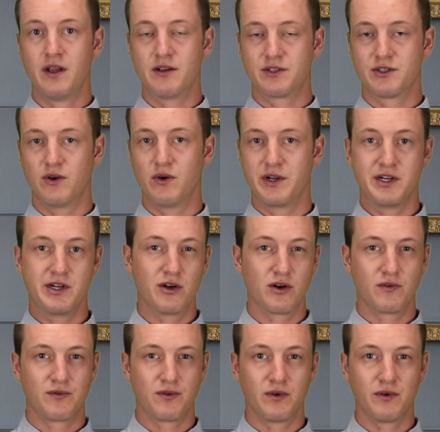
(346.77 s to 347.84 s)
So a year
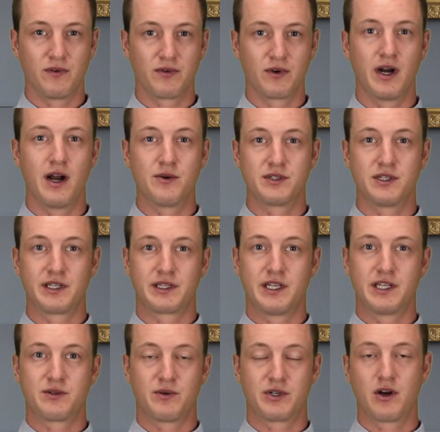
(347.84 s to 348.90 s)
for a house like
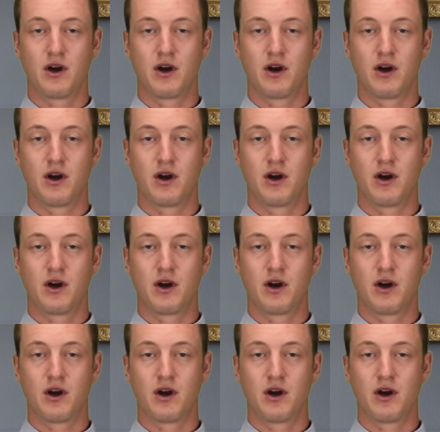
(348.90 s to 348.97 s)
this would